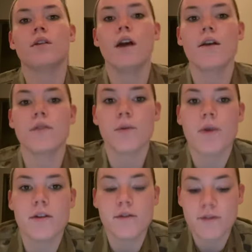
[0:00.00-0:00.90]

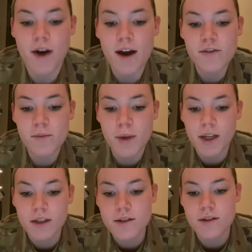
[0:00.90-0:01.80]
everyone five
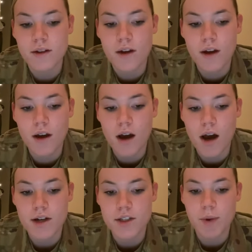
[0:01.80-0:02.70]
minutes
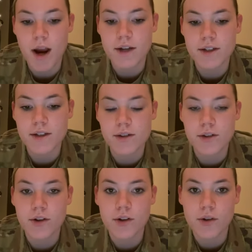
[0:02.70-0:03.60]
uh, to practice
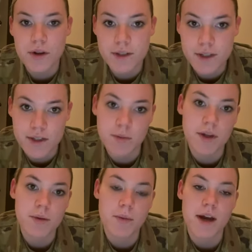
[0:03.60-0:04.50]
your noise
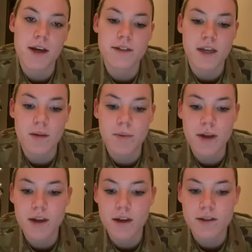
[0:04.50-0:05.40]
discipline by
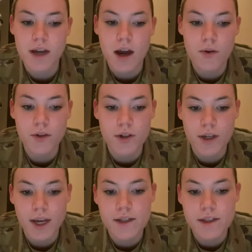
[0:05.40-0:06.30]
taping down your
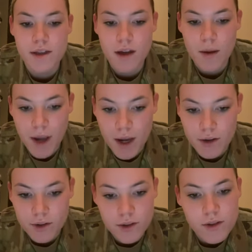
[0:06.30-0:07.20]
canteen cup
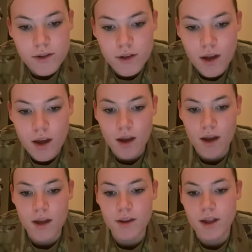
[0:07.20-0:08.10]
handles.
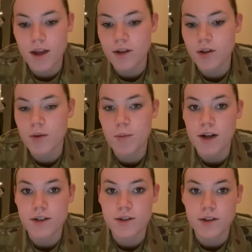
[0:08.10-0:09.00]
And then you can
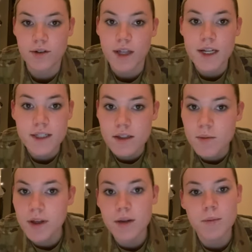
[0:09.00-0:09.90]
practice your light
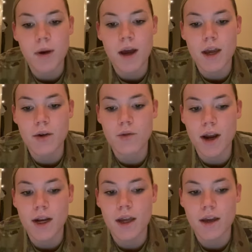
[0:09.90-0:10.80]
discipline by
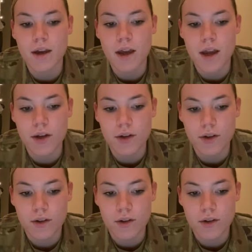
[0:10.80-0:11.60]
writing in